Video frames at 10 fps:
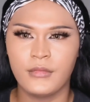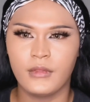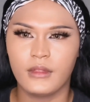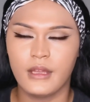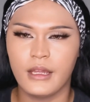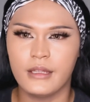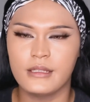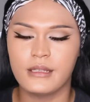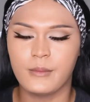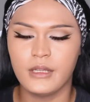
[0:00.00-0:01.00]
that is
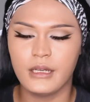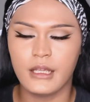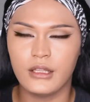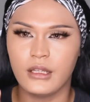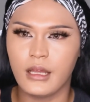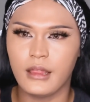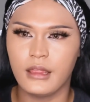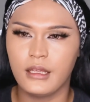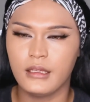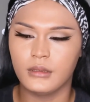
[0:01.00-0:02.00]
something that I
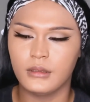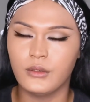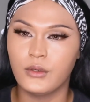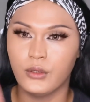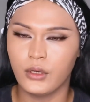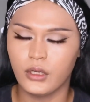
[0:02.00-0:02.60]
think you could note on.